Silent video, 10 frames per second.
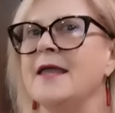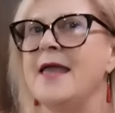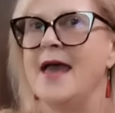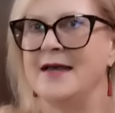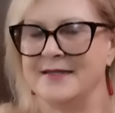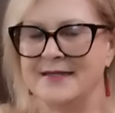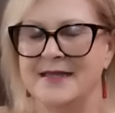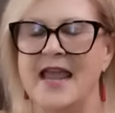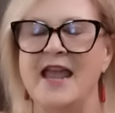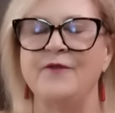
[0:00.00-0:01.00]
short, tight
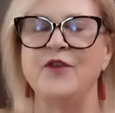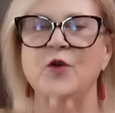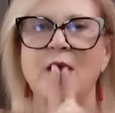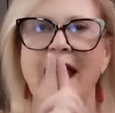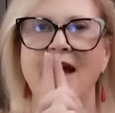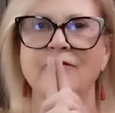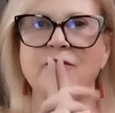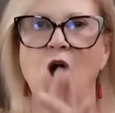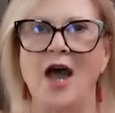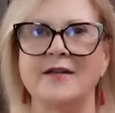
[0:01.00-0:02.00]
video today. If you have
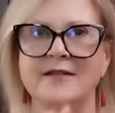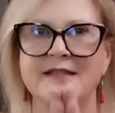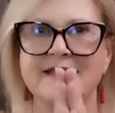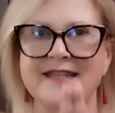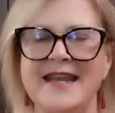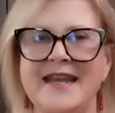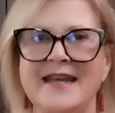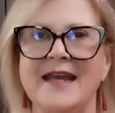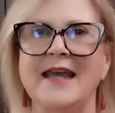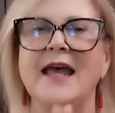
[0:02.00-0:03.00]
not seen.